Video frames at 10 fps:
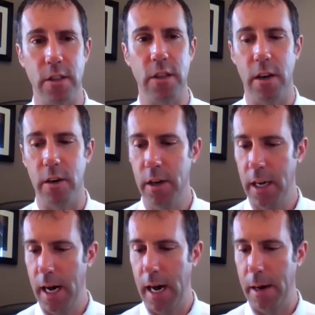So
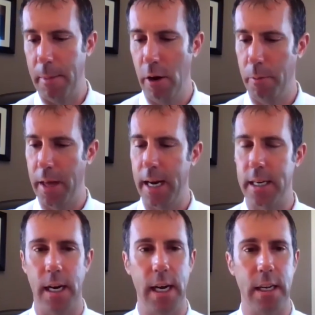I hope that
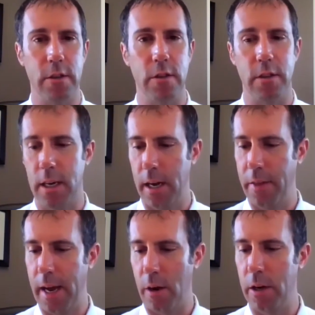answers
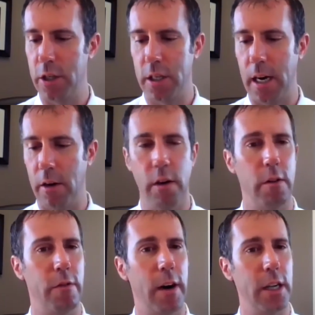that question. I don't
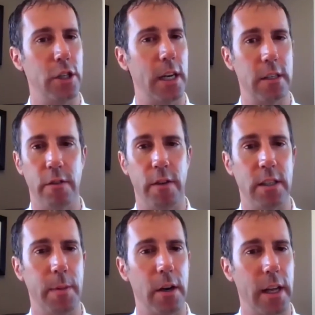know if Jess or
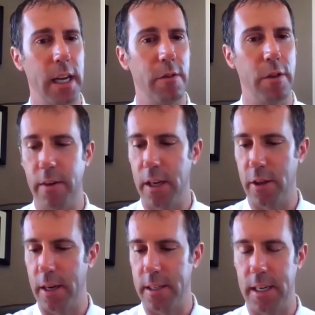Vice Mayor Lane, if you have any
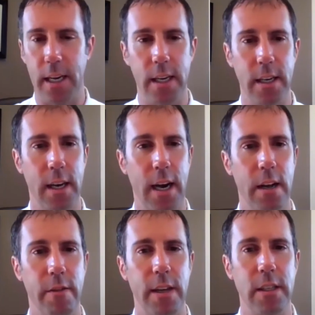thoughts on
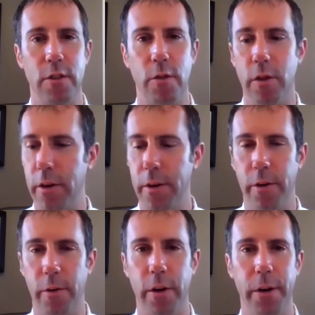events or
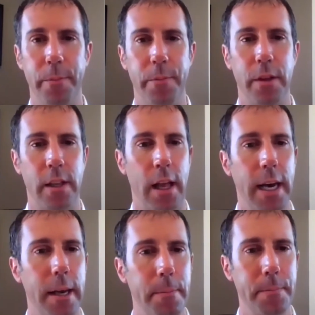the
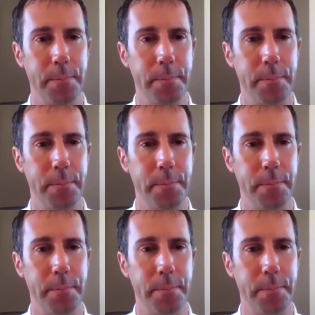like.